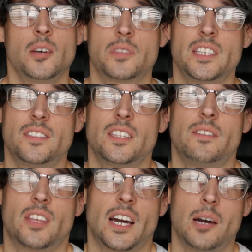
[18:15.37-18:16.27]
Please
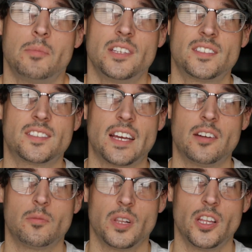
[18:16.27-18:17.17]
leave comments
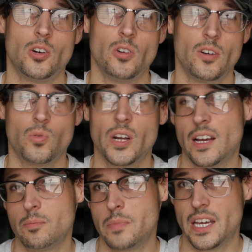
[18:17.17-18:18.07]
down below of
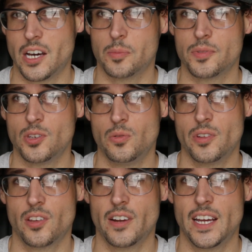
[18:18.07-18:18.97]
what may help you
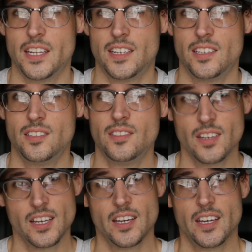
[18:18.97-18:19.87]
with your editing.
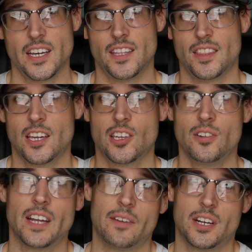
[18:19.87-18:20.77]
And thank
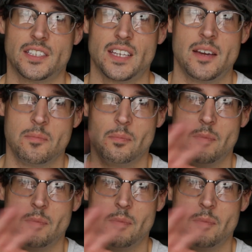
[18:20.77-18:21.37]
you and have a great day.